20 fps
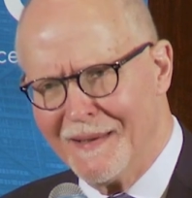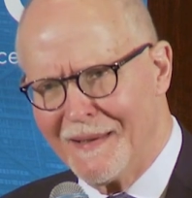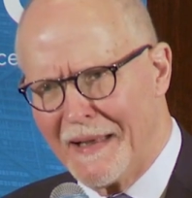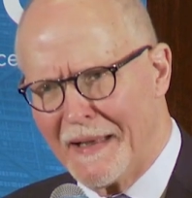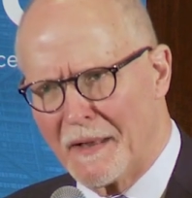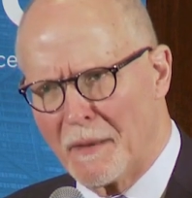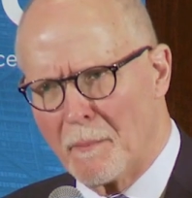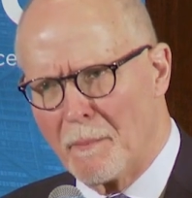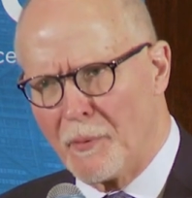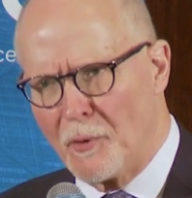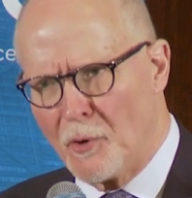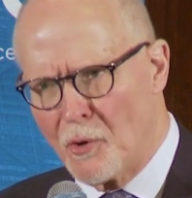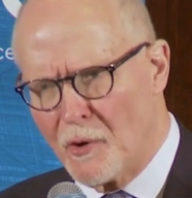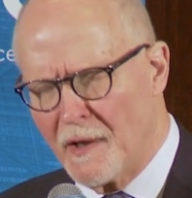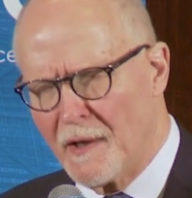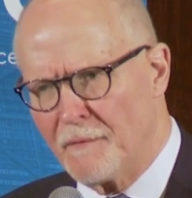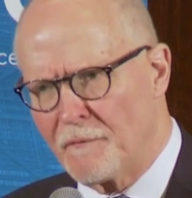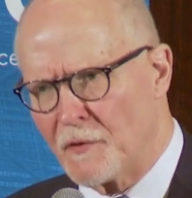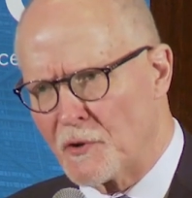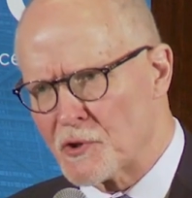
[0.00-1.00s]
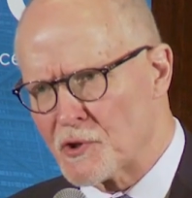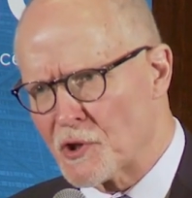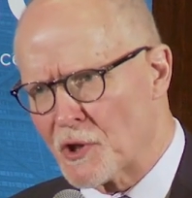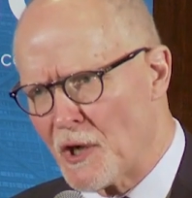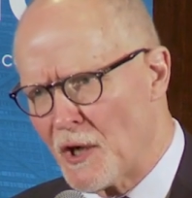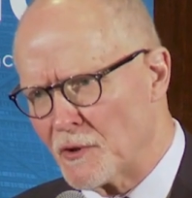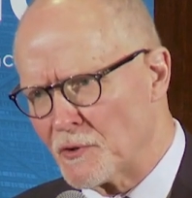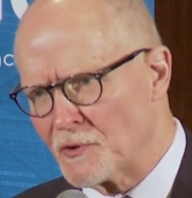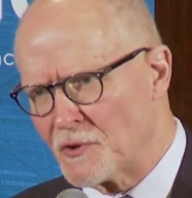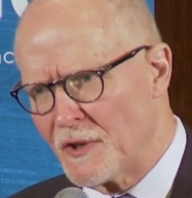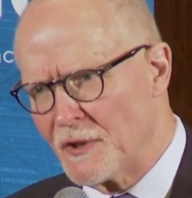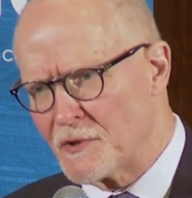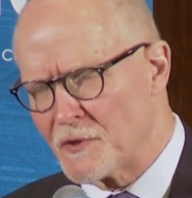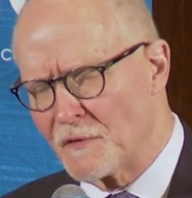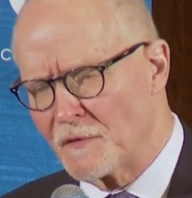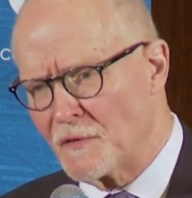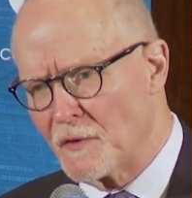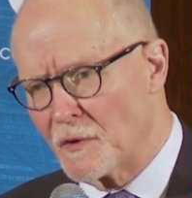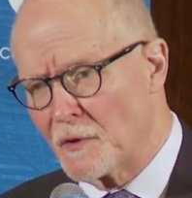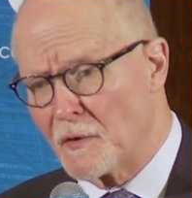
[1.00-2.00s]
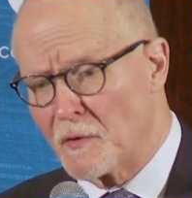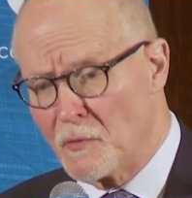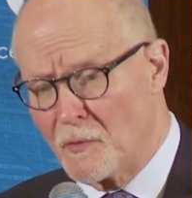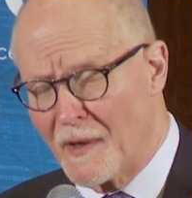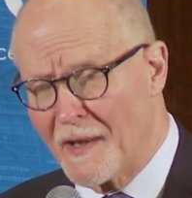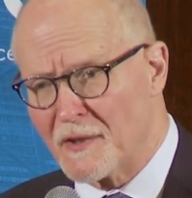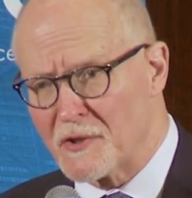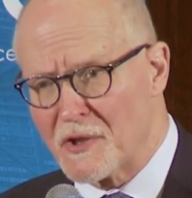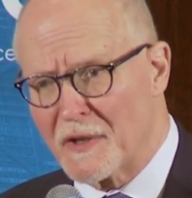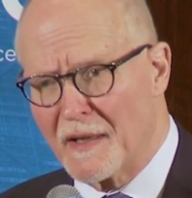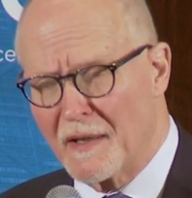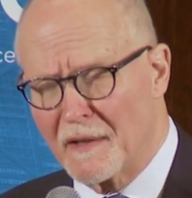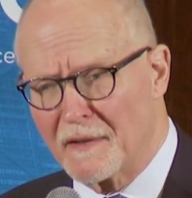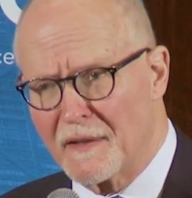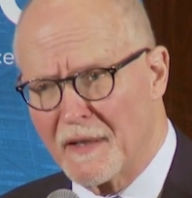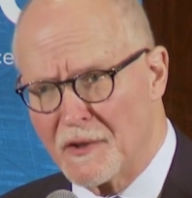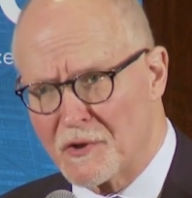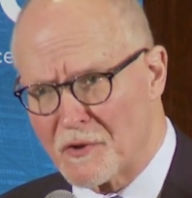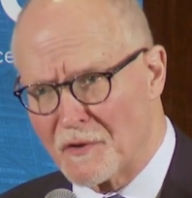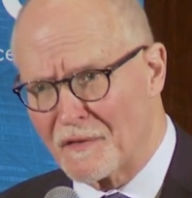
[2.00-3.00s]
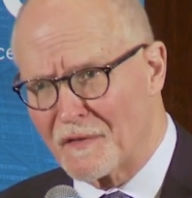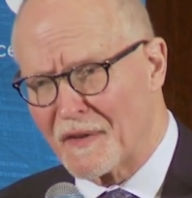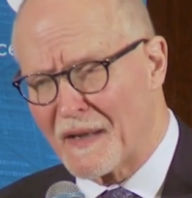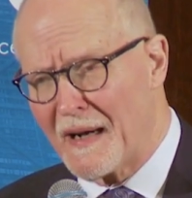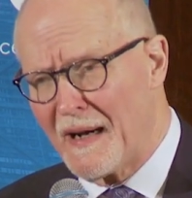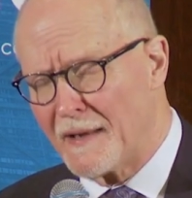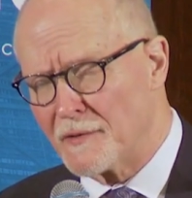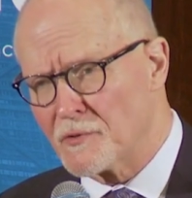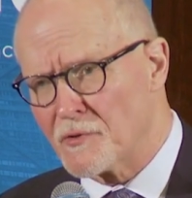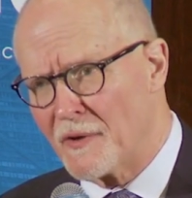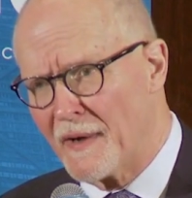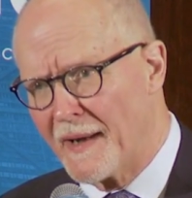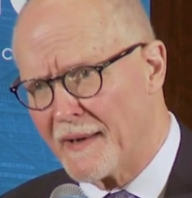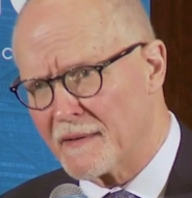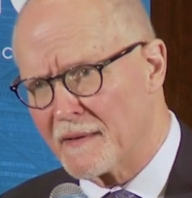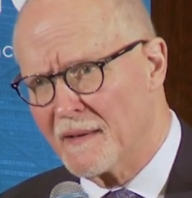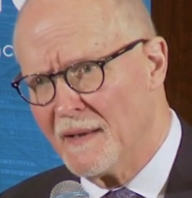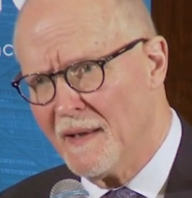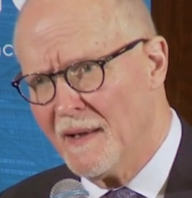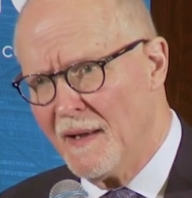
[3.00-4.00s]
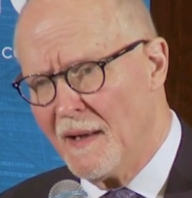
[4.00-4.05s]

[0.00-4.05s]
an employee for the Chicago Teachers Union who actually get a teacher's contract